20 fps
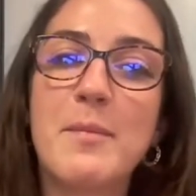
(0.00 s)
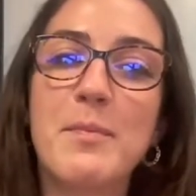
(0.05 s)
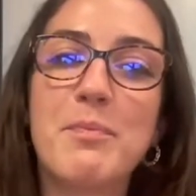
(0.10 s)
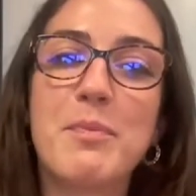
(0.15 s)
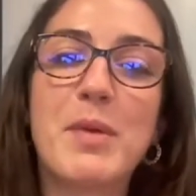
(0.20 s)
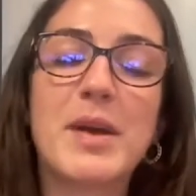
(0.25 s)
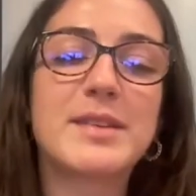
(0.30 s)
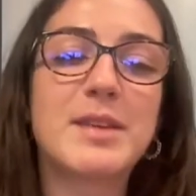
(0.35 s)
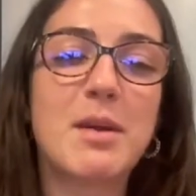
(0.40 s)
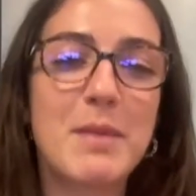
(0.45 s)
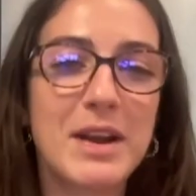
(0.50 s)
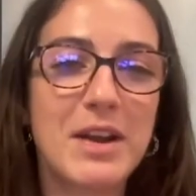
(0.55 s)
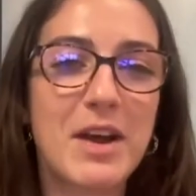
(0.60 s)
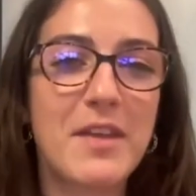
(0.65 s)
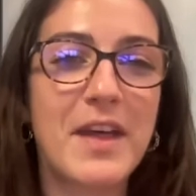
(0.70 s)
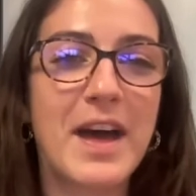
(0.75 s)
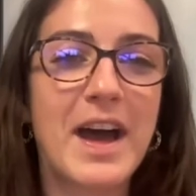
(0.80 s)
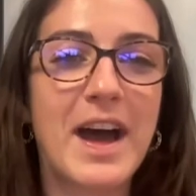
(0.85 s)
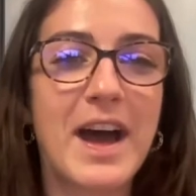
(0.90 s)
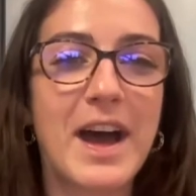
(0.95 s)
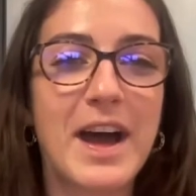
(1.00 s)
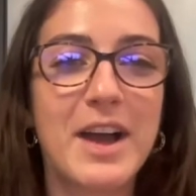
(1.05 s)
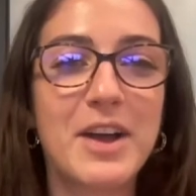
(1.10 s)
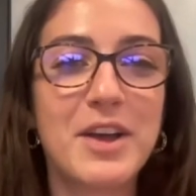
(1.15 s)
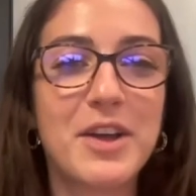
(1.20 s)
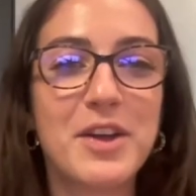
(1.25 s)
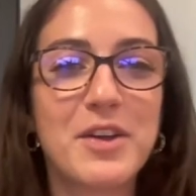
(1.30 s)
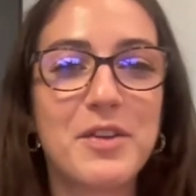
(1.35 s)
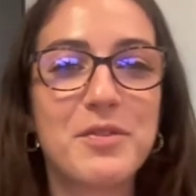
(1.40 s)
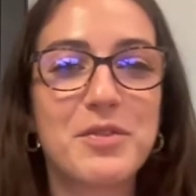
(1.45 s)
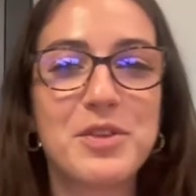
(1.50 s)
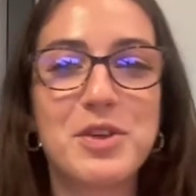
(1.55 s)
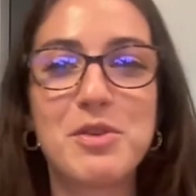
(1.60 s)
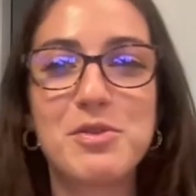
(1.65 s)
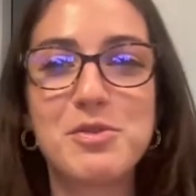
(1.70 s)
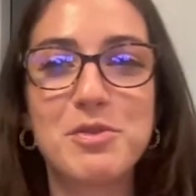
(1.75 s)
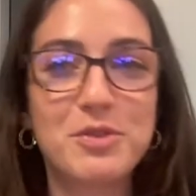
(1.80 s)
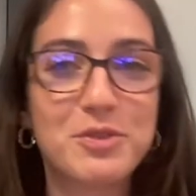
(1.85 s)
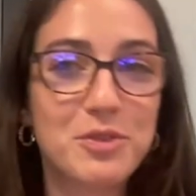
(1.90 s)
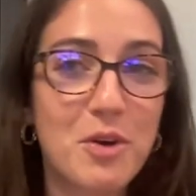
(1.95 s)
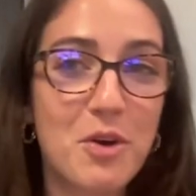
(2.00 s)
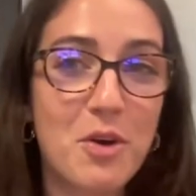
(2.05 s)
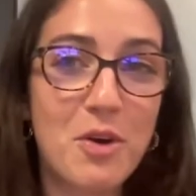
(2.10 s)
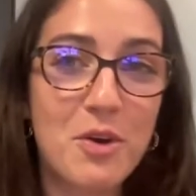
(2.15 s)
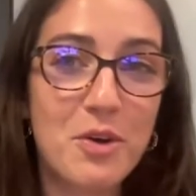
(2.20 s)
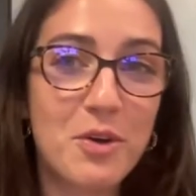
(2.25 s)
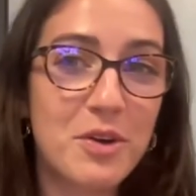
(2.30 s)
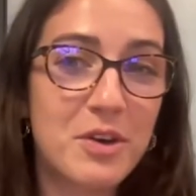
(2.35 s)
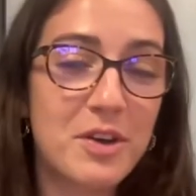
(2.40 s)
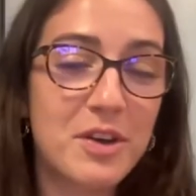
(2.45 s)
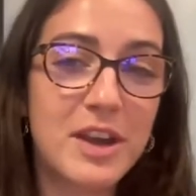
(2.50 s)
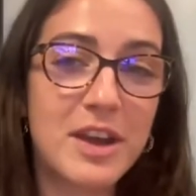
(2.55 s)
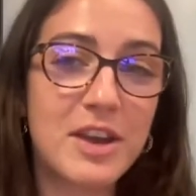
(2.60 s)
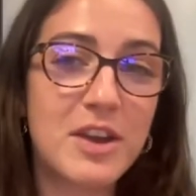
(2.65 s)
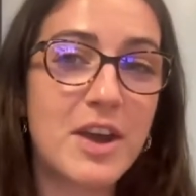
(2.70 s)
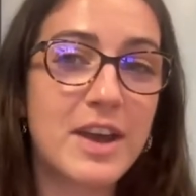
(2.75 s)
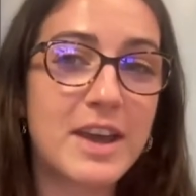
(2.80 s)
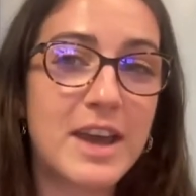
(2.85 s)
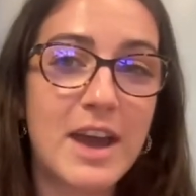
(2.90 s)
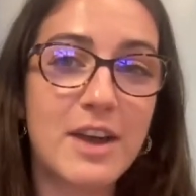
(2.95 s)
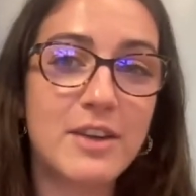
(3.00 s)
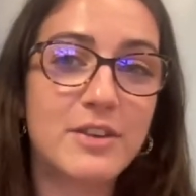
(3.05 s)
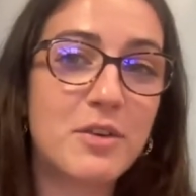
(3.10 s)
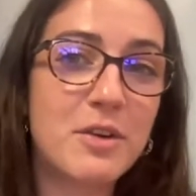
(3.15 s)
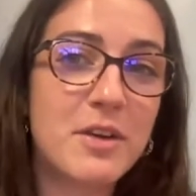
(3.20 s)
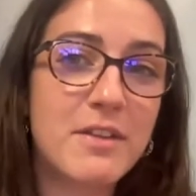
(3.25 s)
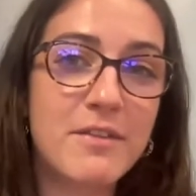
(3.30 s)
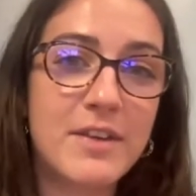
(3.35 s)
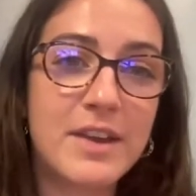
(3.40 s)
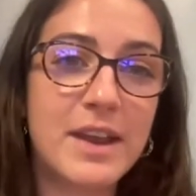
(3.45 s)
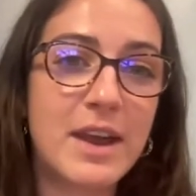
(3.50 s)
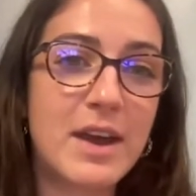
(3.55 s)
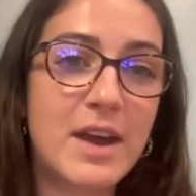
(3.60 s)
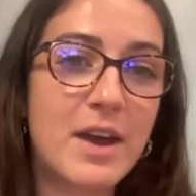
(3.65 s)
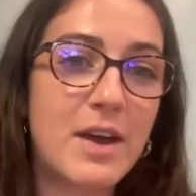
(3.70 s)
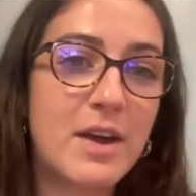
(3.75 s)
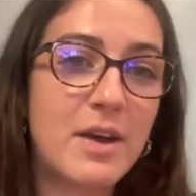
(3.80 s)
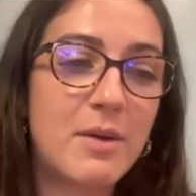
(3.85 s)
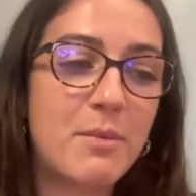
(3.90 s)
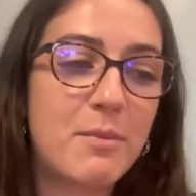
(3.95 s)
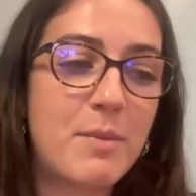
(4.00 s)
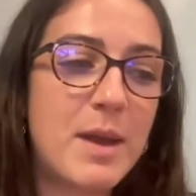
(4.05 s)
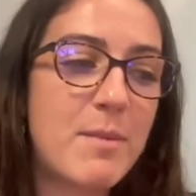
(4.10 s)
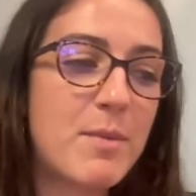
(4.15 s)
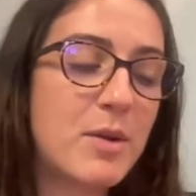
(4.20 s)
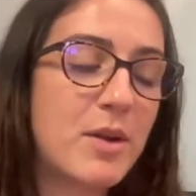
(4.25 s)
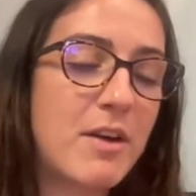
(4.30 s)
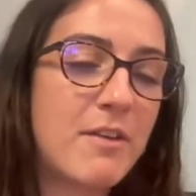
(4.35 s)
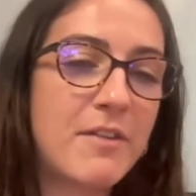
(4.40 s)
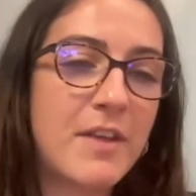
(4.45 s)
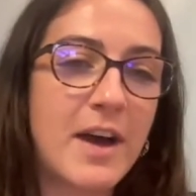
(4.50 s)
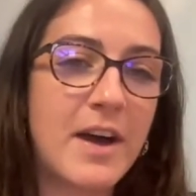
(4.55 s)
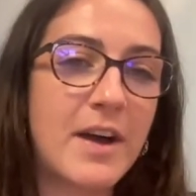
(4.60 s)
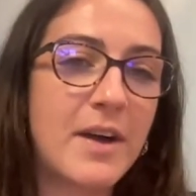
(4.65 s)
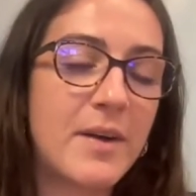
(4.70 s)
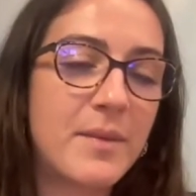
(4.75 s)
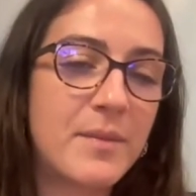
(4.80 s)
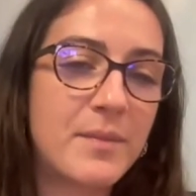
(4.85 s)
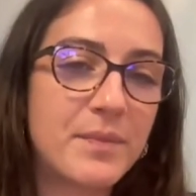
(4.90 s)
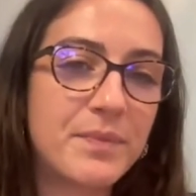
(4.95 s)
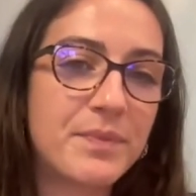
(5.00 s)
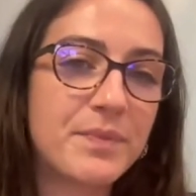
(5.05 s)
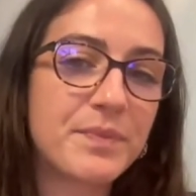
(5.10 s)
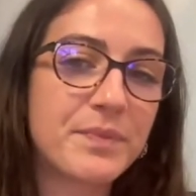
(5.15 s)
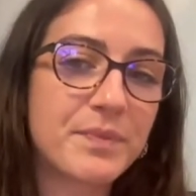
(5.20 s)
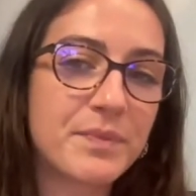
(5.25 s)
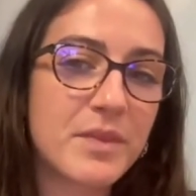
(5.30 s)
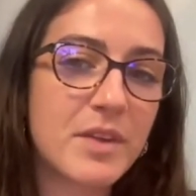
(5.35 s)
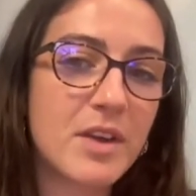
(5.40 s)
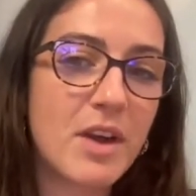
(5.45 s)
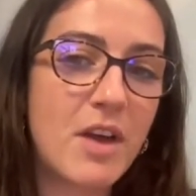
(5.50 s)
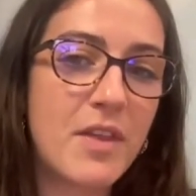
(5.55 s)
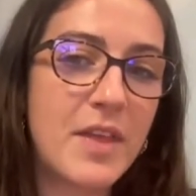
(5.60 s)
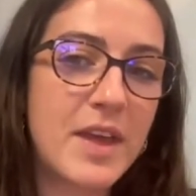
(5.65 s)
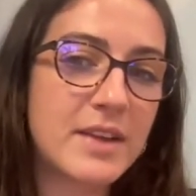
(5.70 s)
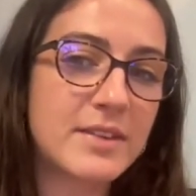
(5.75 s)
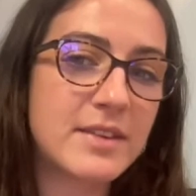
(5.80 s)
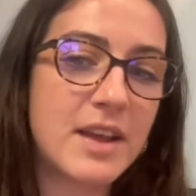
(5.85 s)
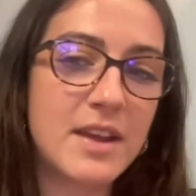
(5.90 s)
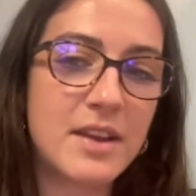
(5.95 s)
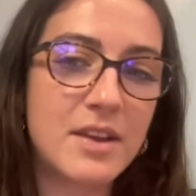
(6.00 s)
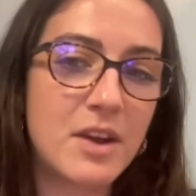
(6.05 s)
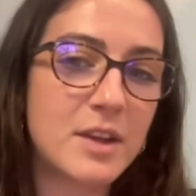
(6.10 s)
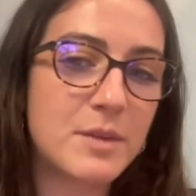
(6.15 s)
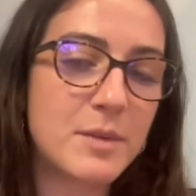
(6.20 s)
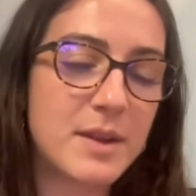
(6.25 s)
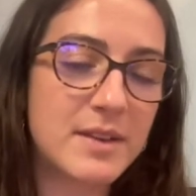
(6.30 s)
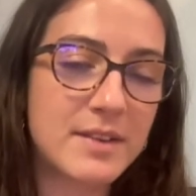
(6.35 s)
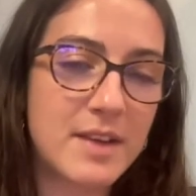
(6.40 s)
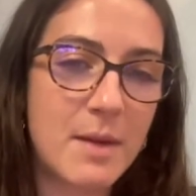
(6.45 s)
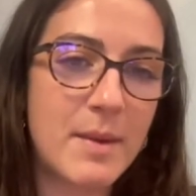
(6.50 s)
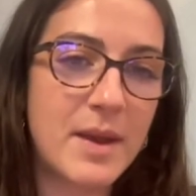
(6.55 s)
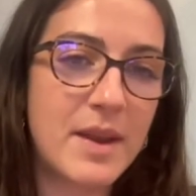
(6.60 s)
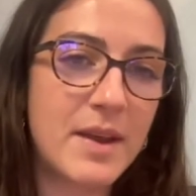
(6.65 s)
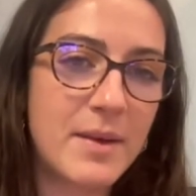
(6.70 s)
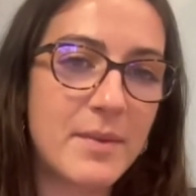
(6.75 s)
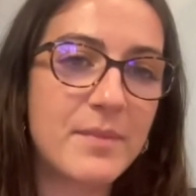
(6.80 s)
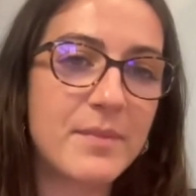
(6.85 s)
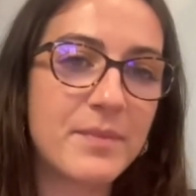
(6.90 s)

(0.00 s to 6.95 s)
But something like that. Use your dog, get your dog in the video. People love that. I think it's a nice way to go about it.